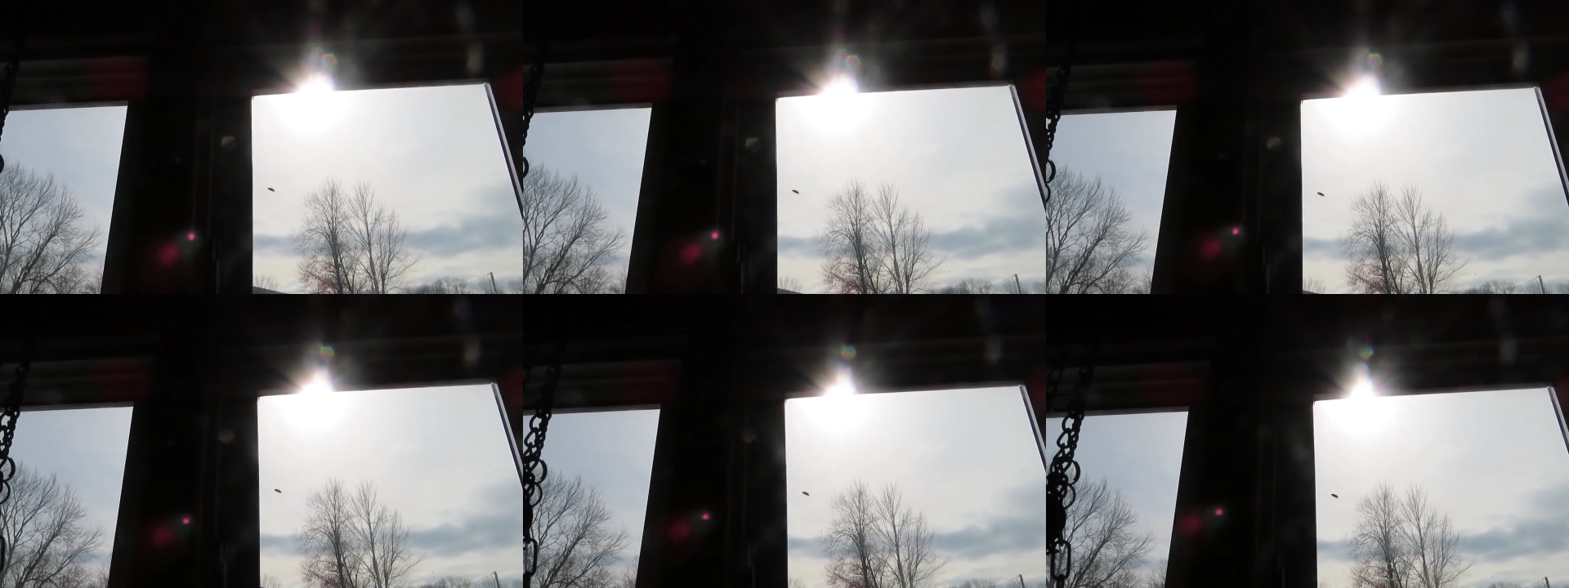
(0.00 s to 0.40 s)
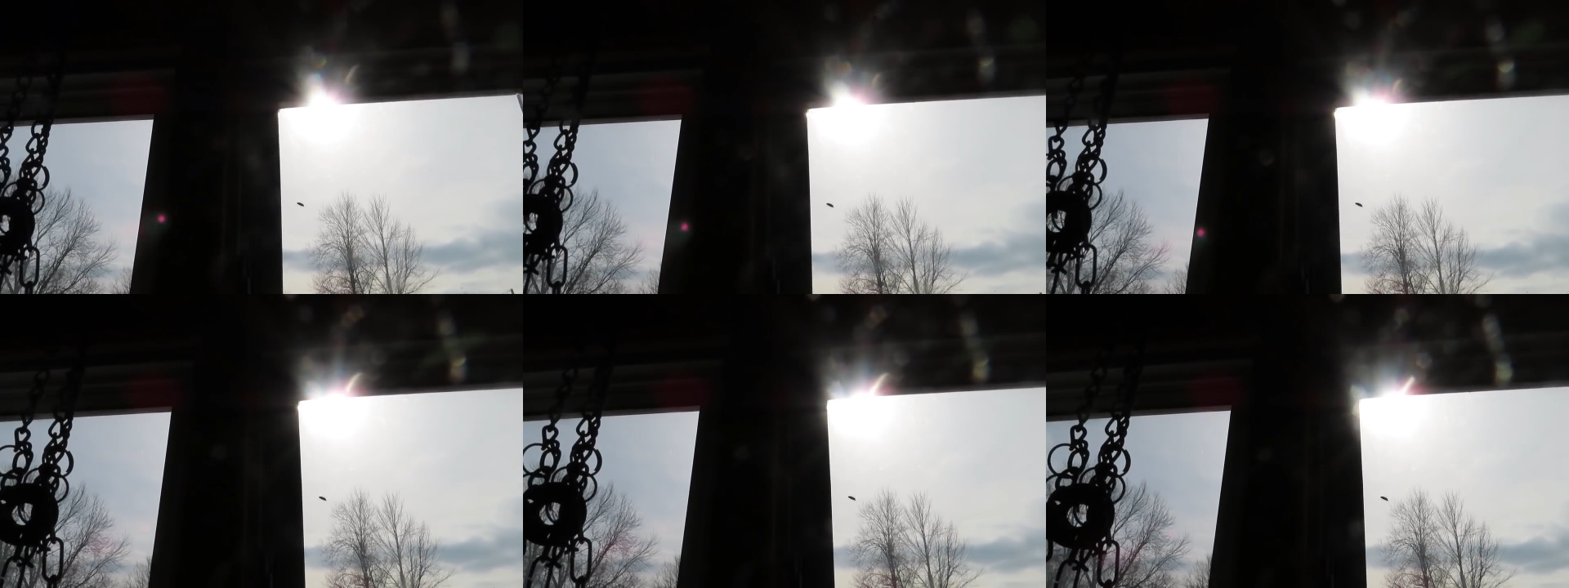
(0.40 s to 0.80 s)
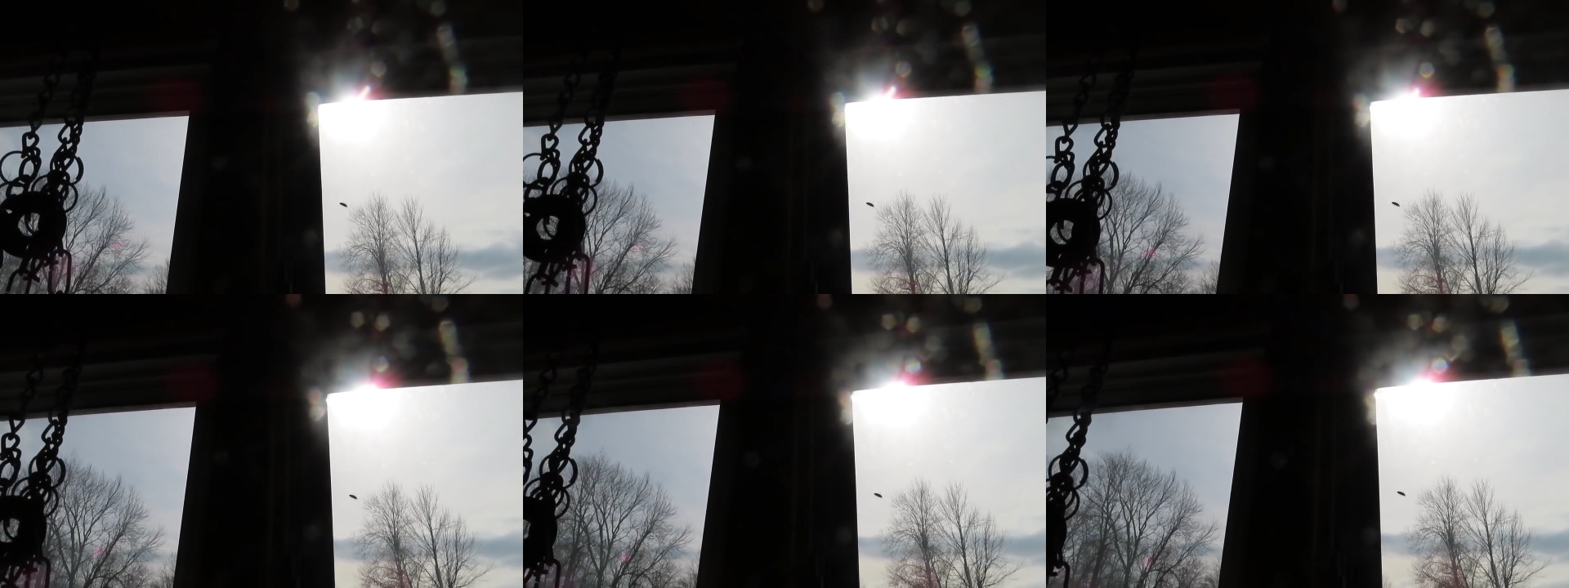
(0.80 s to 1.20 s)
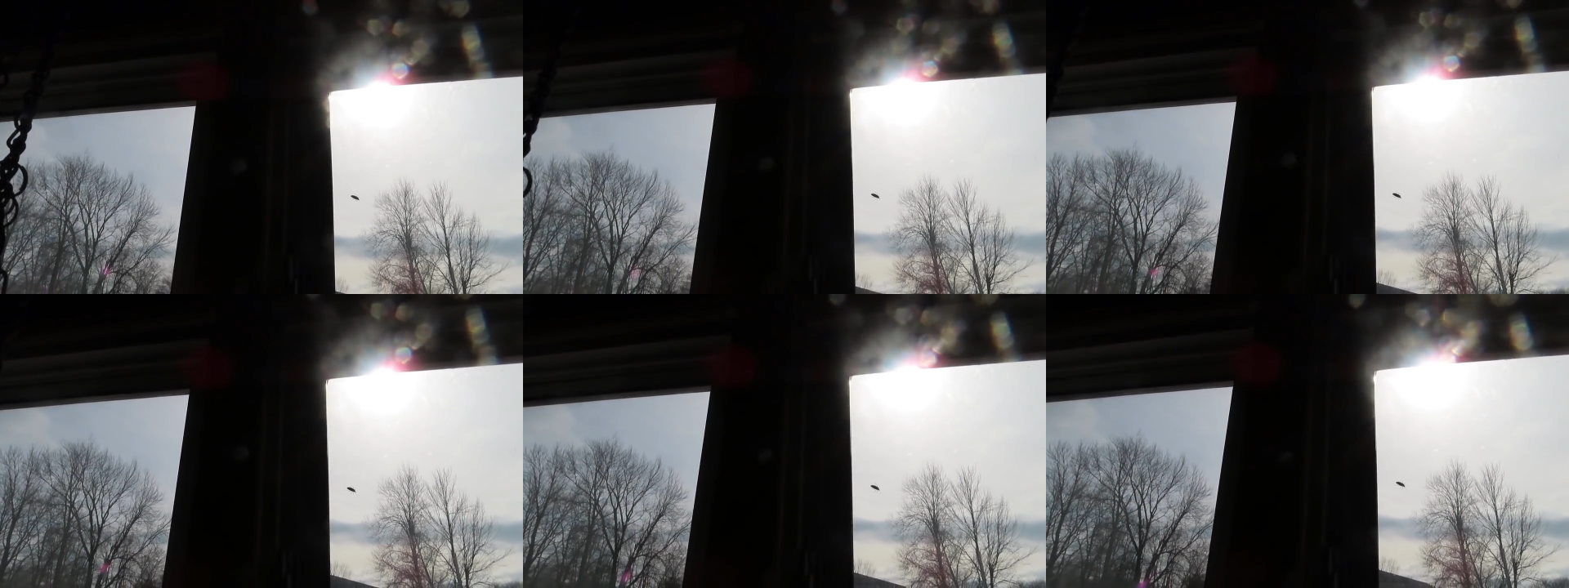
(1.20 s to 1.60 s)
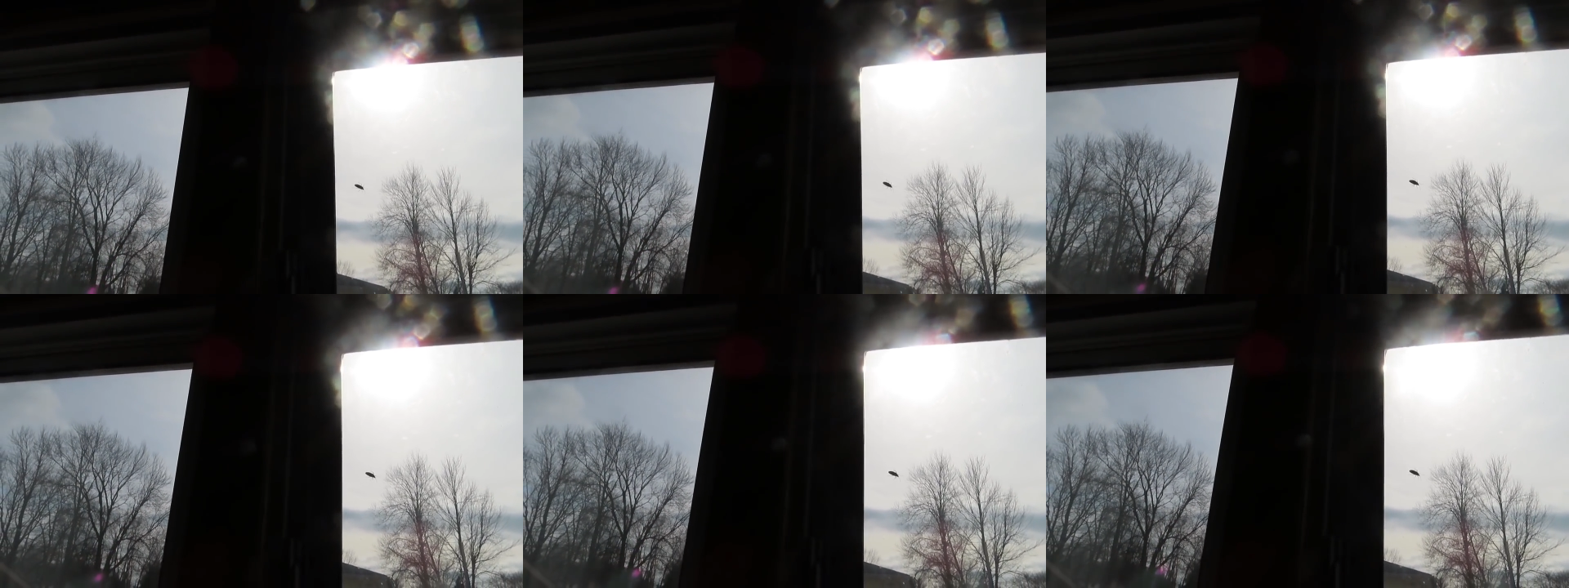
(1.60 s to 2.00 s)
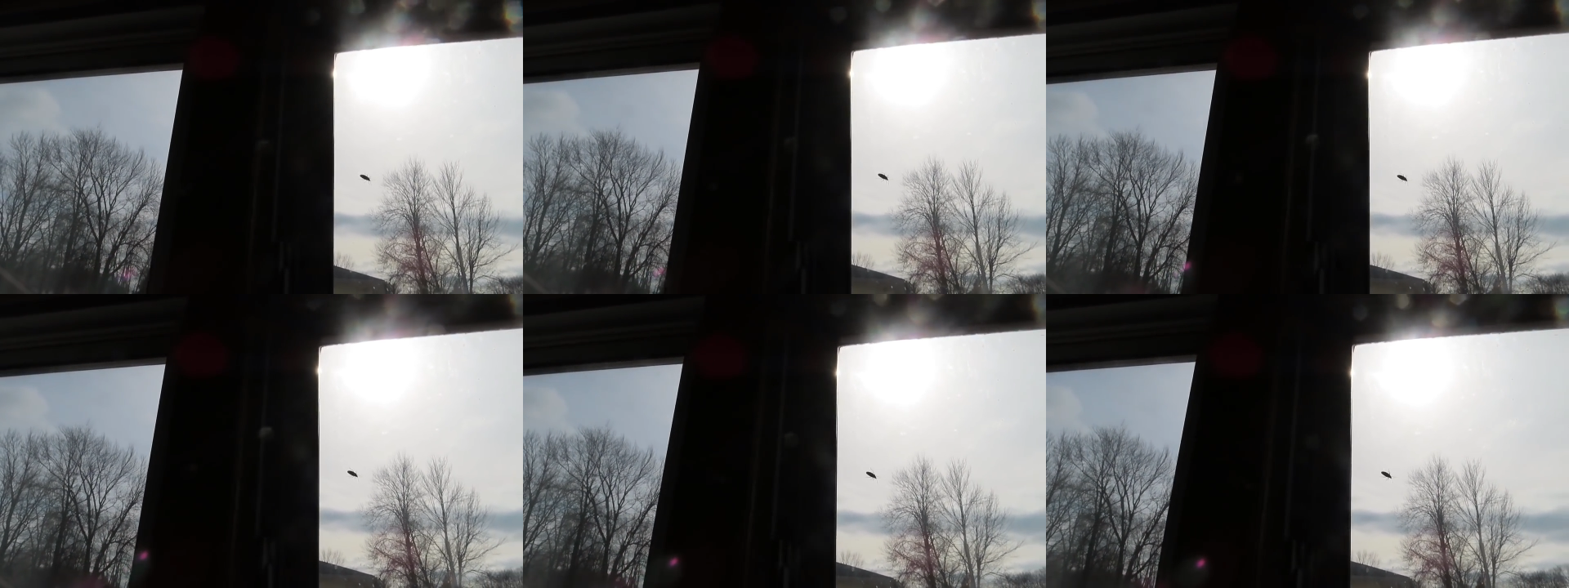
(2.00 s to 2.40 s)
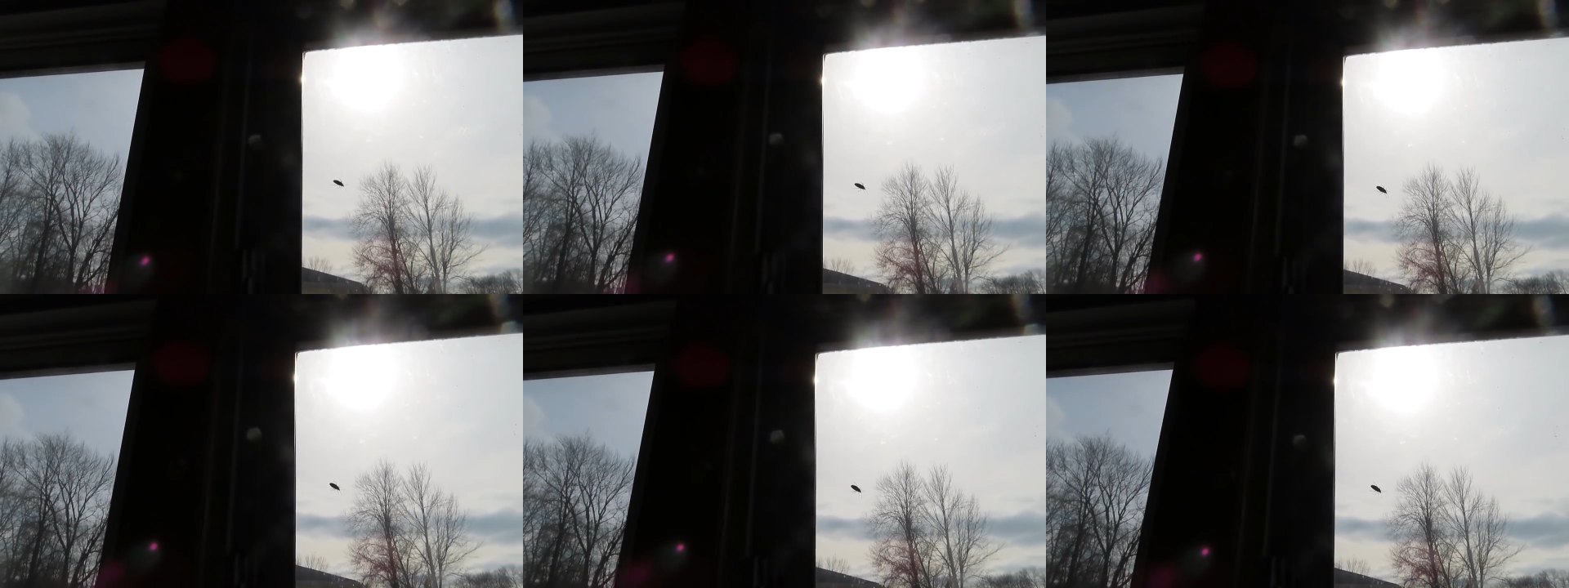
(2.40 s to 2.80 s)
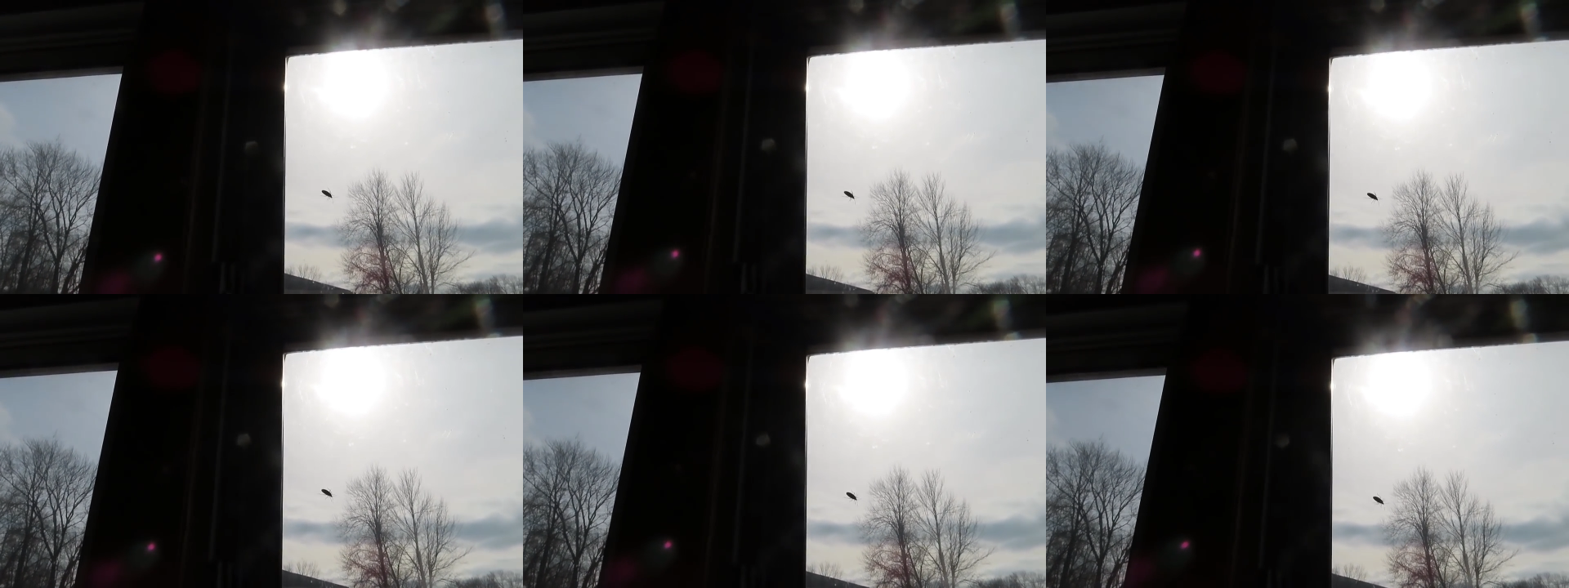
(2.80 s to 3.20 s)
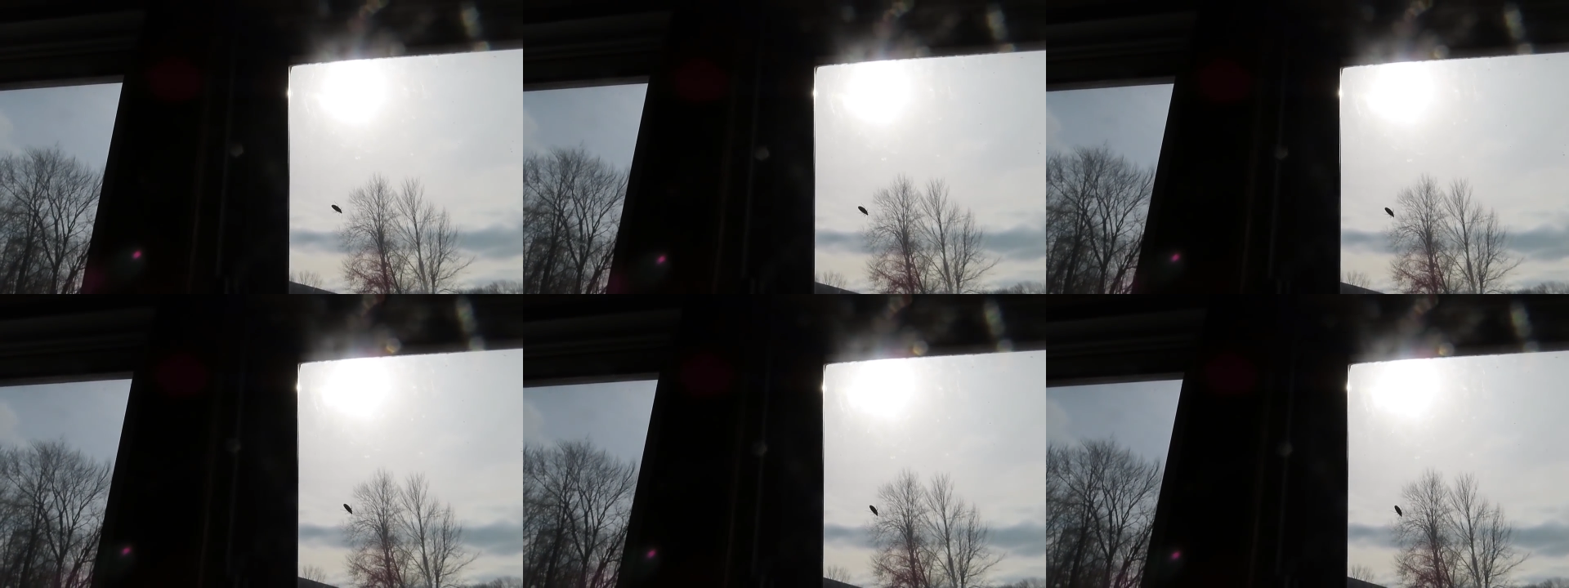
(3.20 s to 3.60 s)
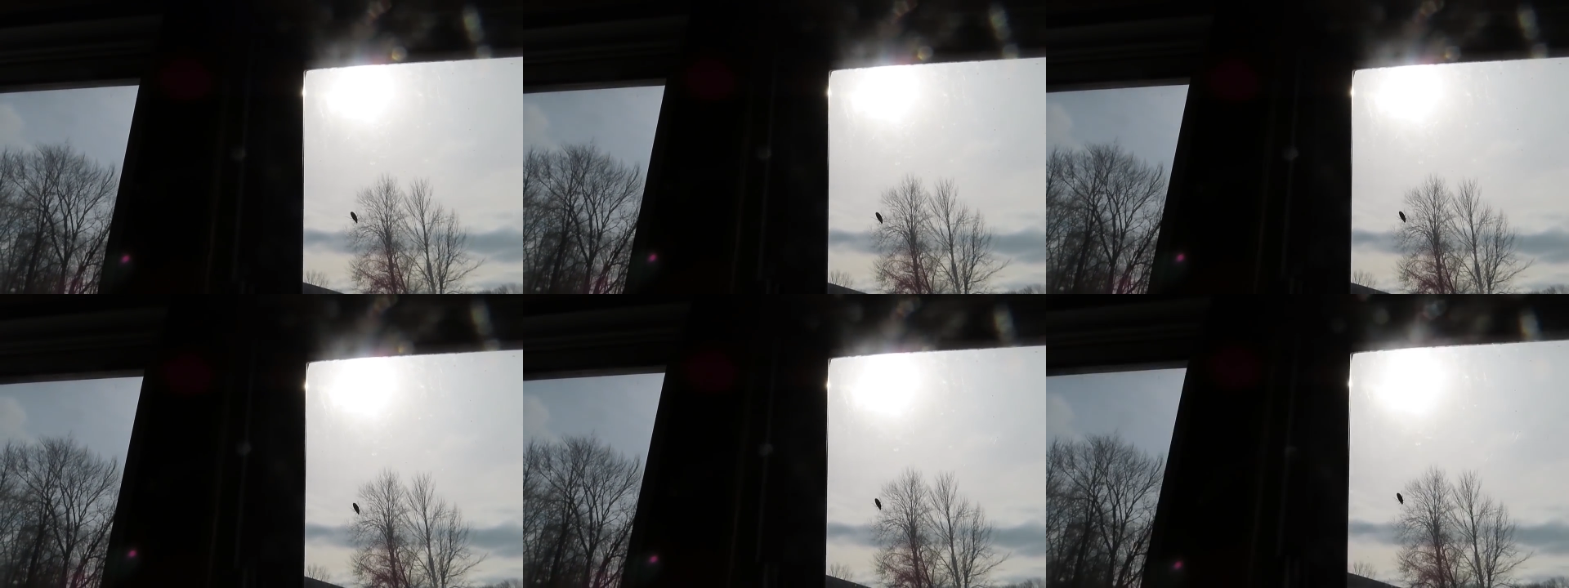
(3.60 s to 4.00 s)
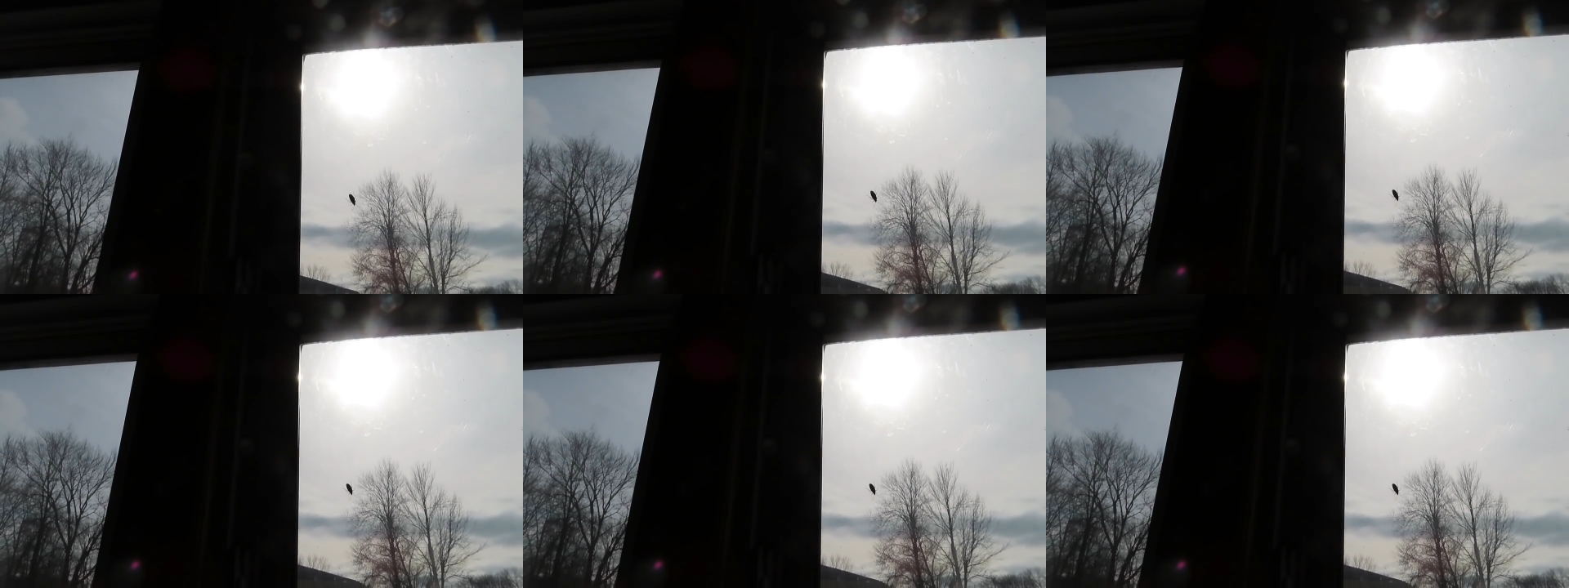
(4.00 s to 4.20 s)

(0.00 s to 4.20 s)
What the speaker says: No face is visible, so there are no lips to read.